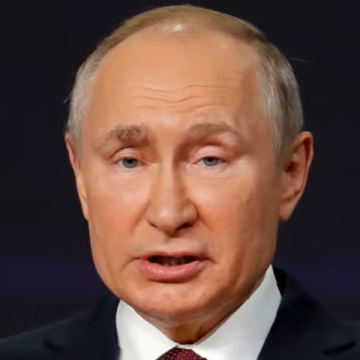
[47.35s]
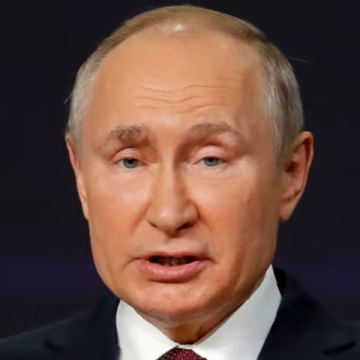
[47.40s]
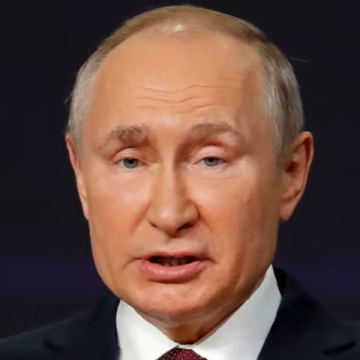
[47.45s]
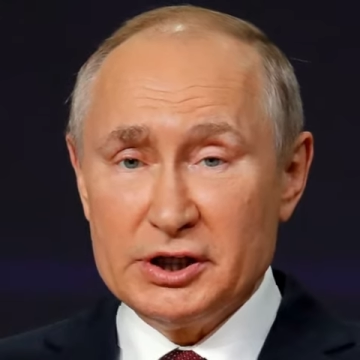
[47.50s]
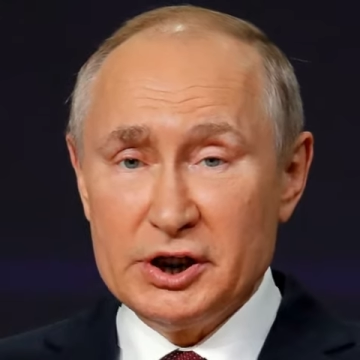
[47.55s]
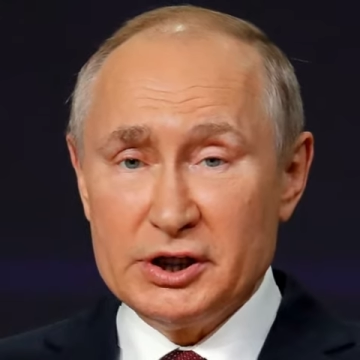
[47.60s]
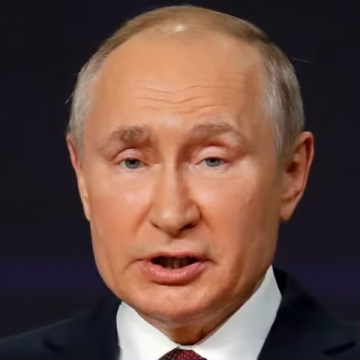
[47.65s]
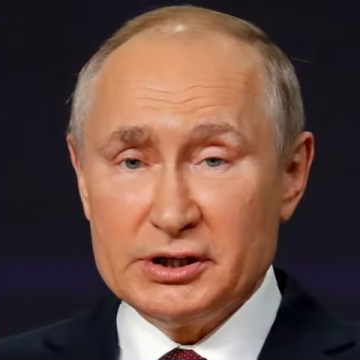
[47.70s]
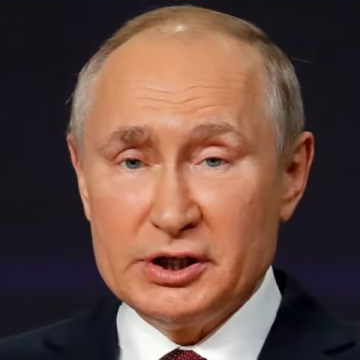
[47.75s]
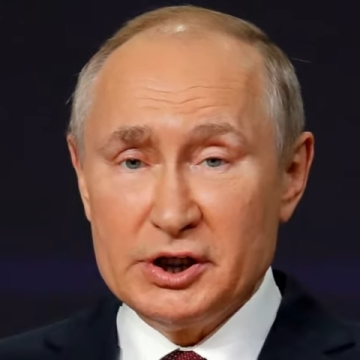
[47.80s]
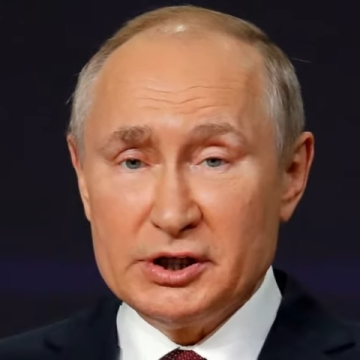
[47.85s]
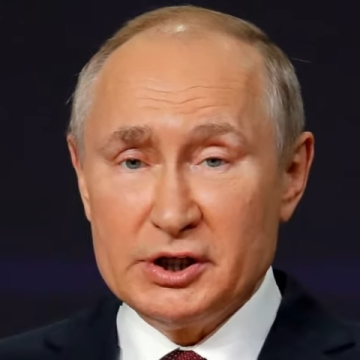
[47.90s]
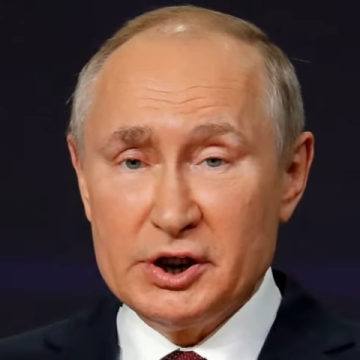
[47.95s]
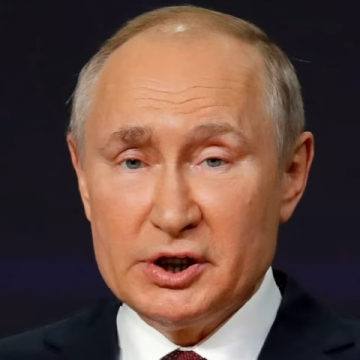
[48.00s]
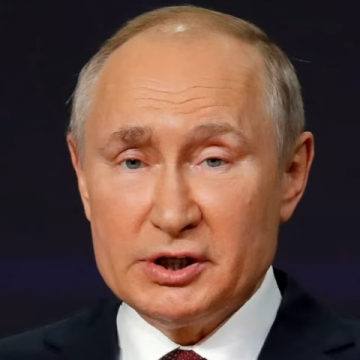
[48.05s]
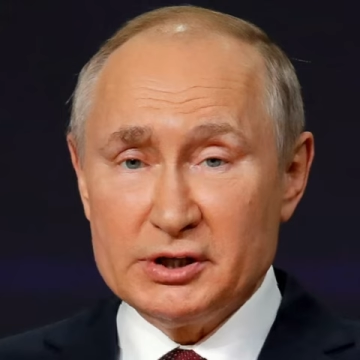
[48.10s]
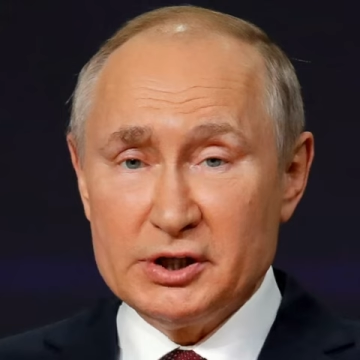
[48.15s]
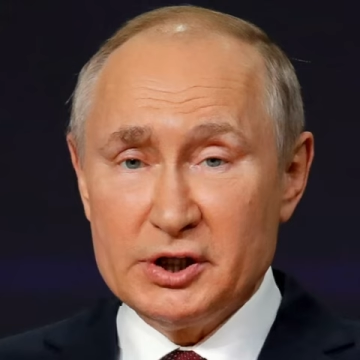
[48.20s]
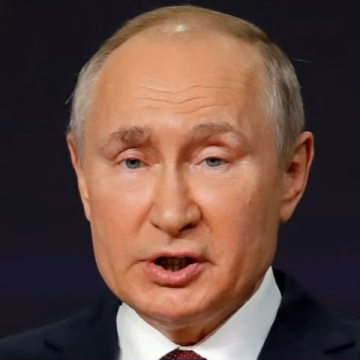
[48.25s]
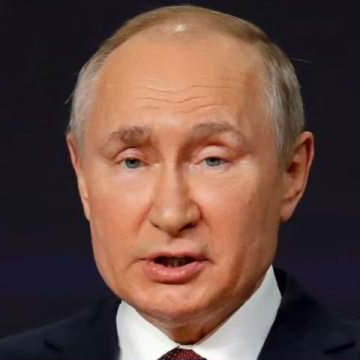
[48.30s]
You think
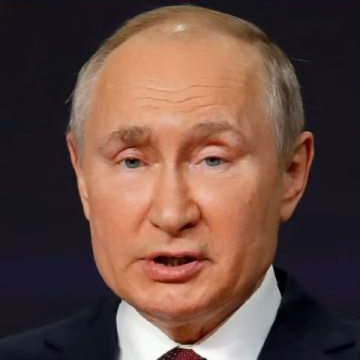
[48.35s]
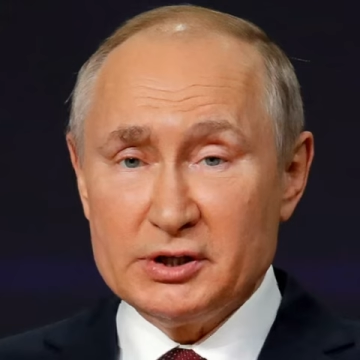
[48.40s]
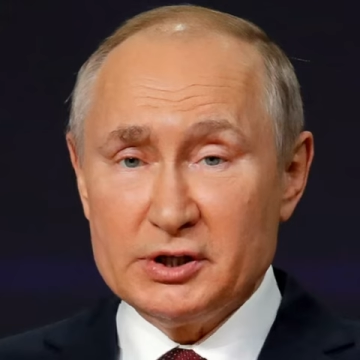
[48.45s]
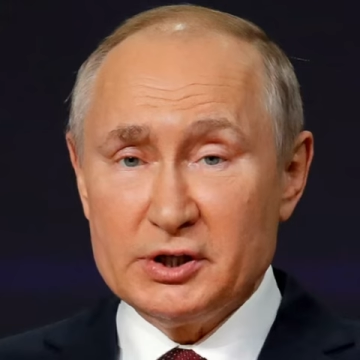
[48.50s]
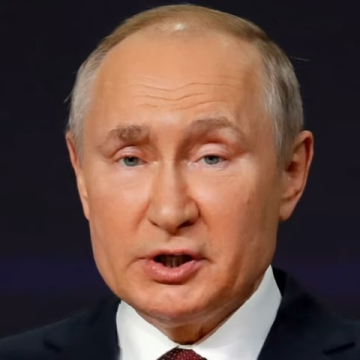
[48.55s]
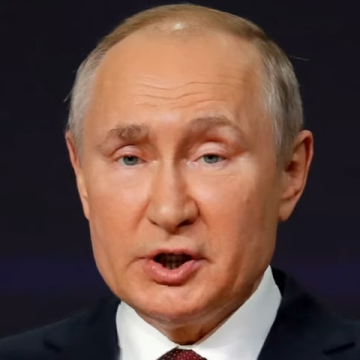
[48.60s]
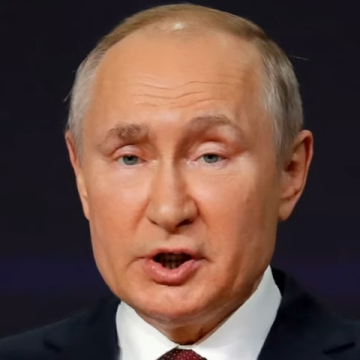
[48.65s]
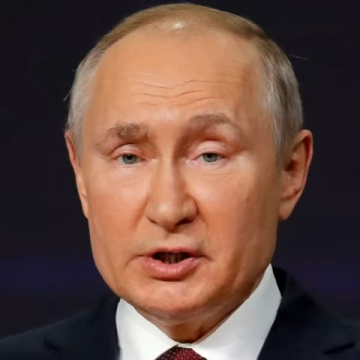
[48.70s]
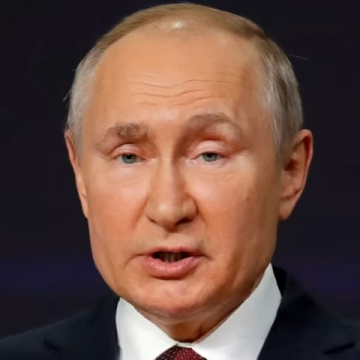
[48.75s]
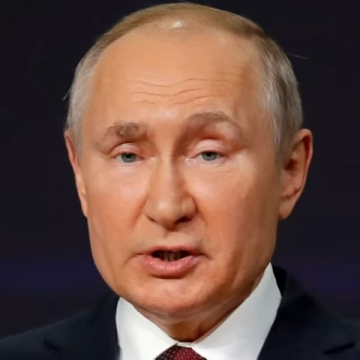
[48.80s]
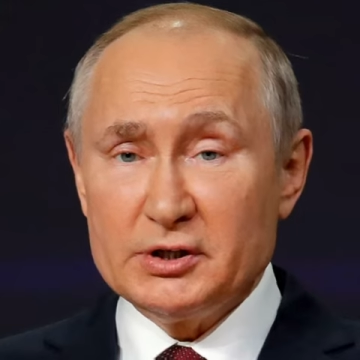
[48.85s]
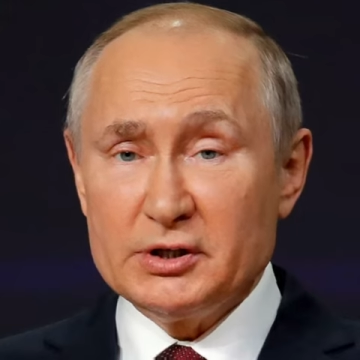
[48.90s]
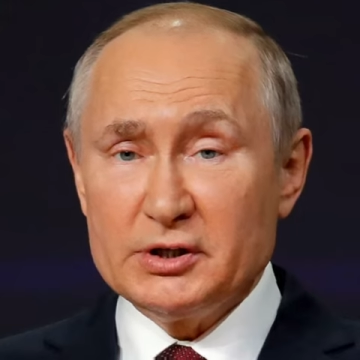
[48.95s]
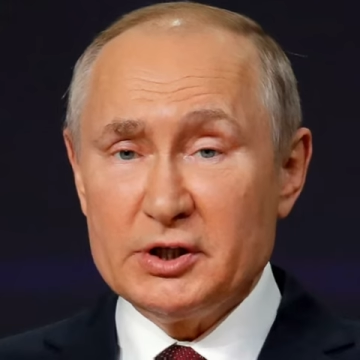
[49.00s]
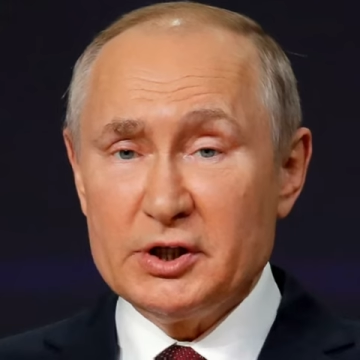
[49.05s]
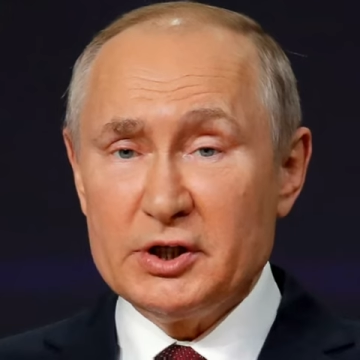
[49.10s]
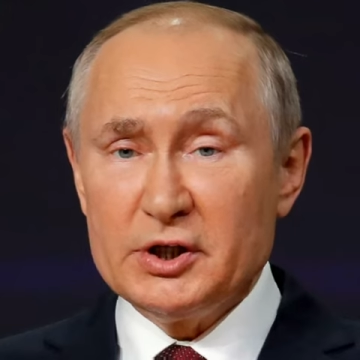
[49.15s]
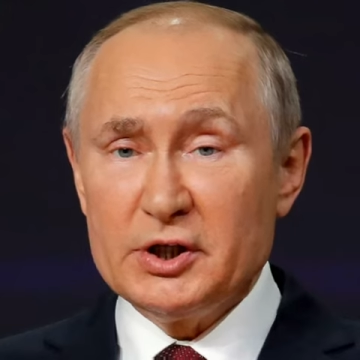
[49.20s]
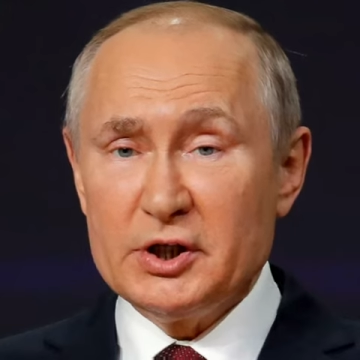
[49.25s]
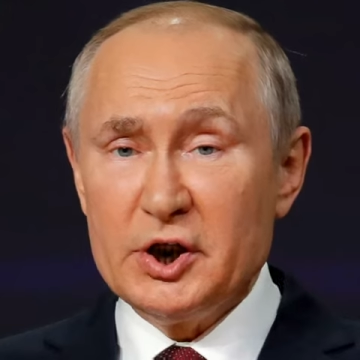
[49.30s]
I'm going to listen
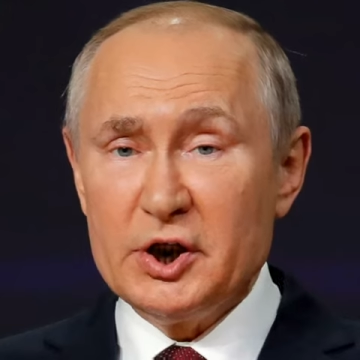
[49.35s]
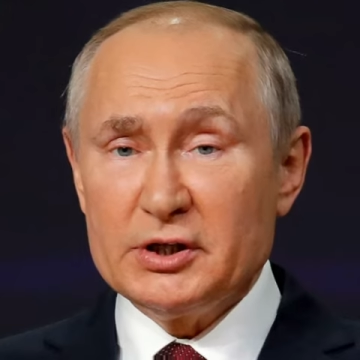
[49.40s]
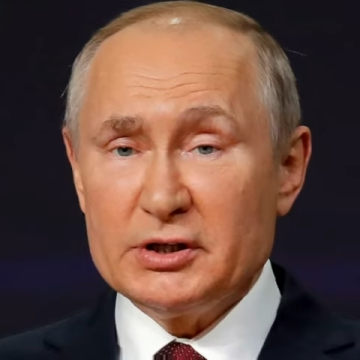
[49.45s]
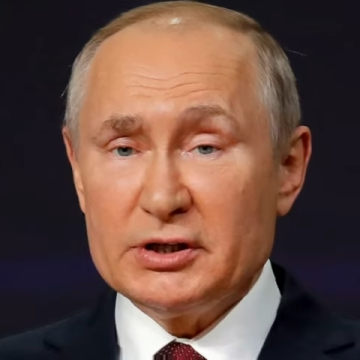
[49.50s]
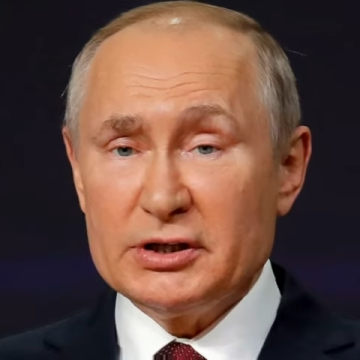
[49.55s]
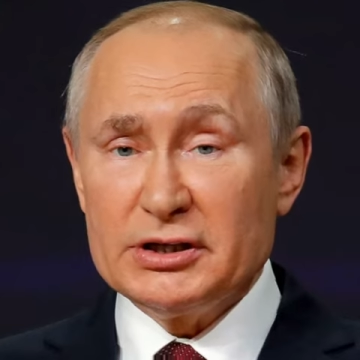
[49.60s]
to you?